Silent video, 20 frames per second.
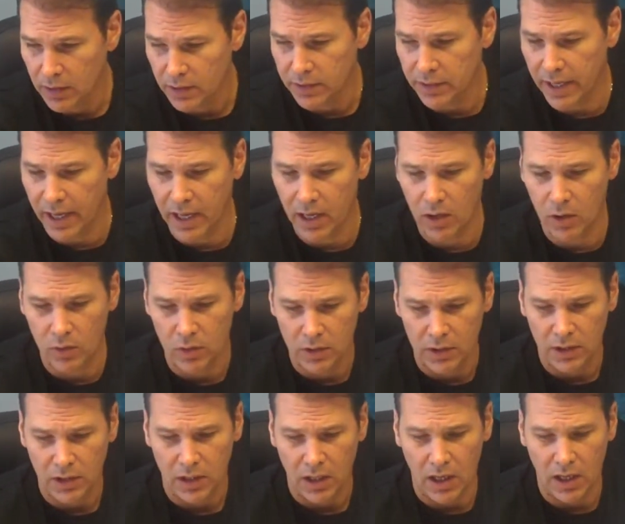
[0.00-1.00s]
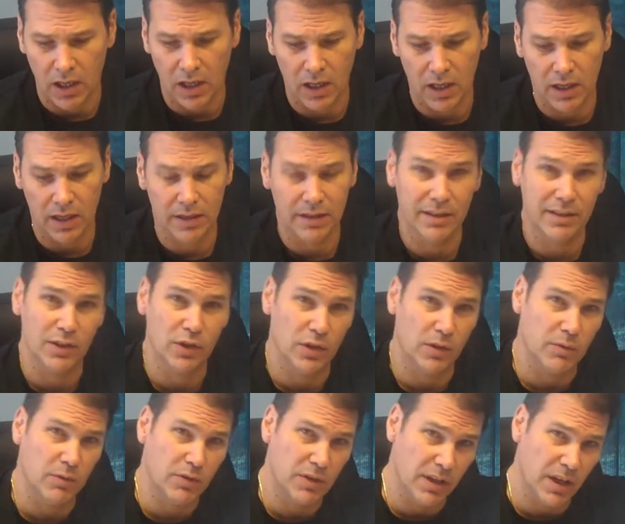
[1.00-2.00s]
Now,
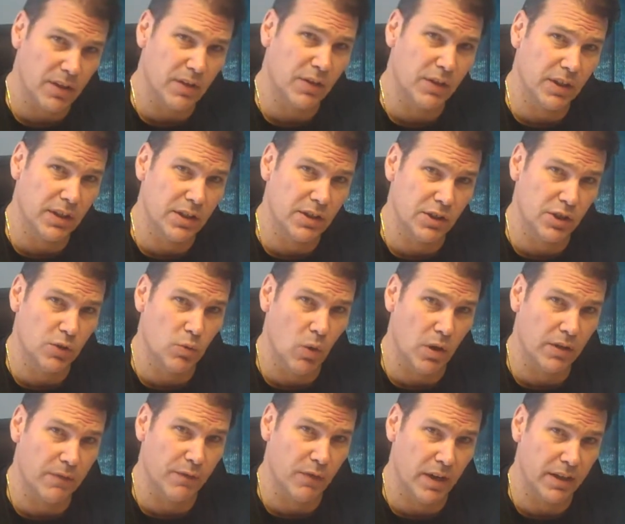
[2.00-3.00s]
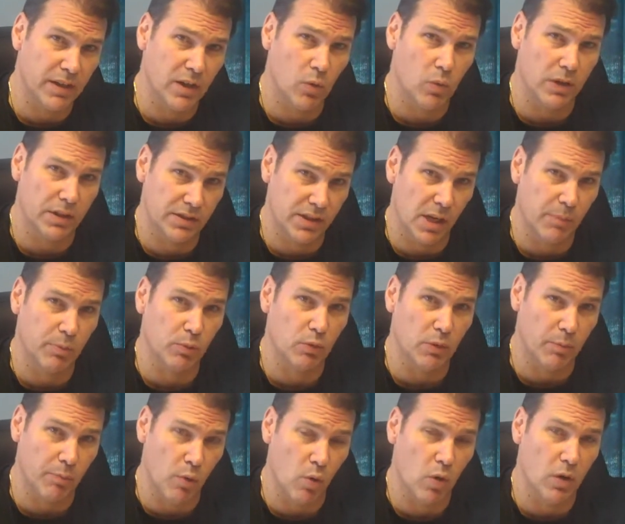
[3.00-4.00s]
the other thing is you want to find out what type of
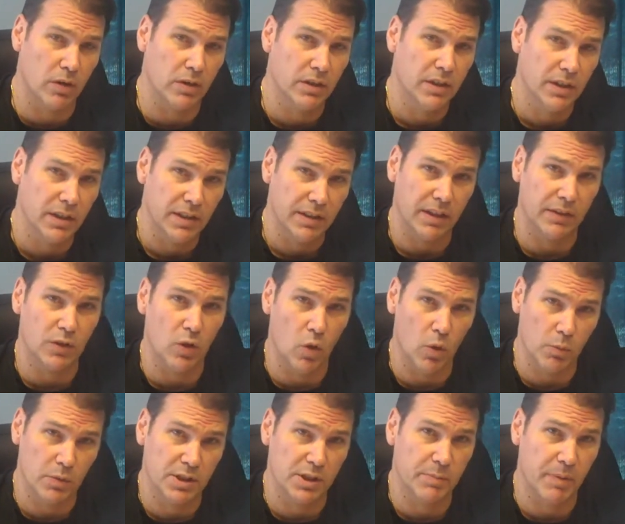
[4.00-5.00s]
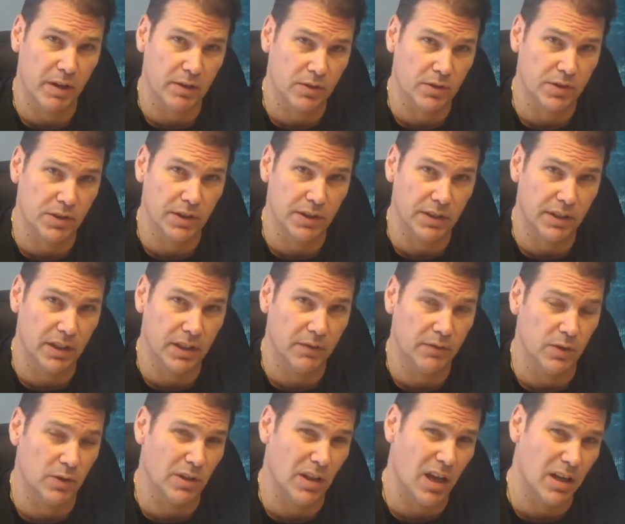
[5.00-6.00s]
report that the home inspector is going to give
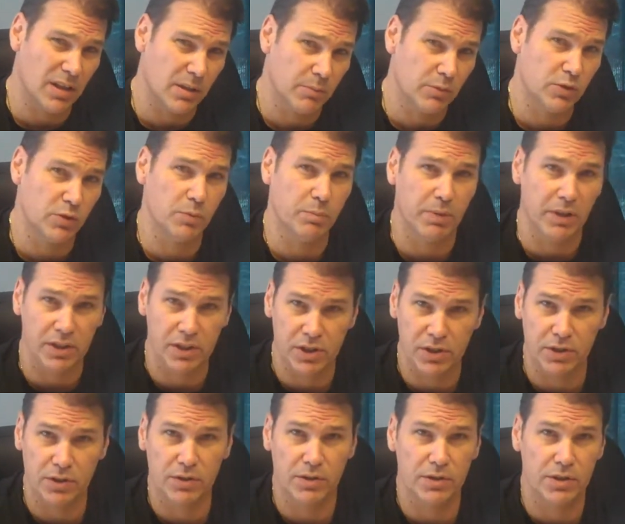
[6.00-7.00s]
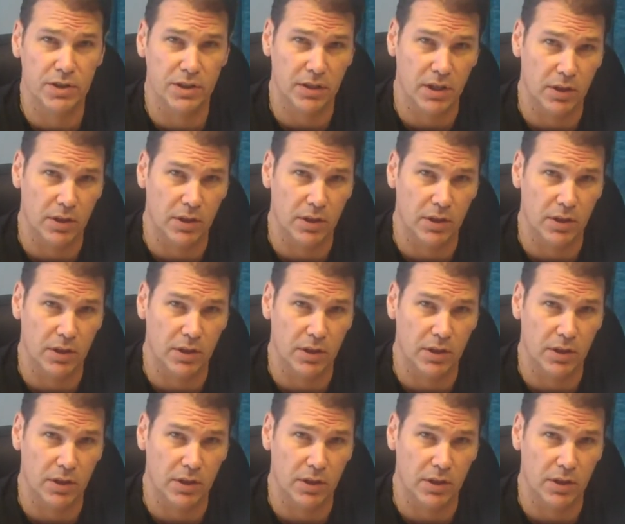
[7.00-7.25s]
you. A lot of them do pictures and